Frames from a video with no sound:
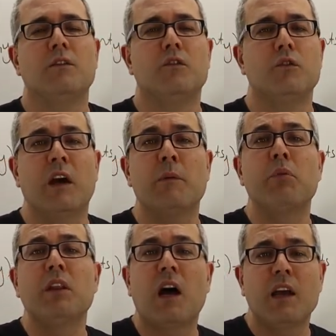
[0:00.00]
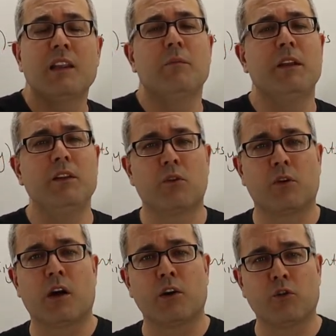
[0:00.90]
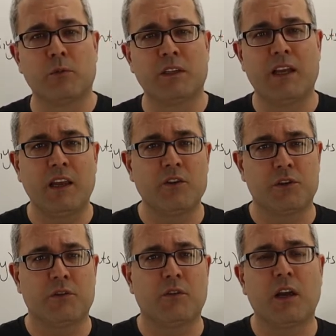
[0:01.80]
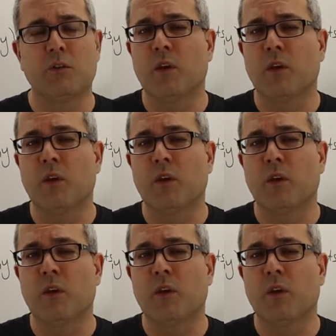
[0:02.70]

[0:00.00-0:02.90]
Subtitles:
to apply them in your argumentation, all right?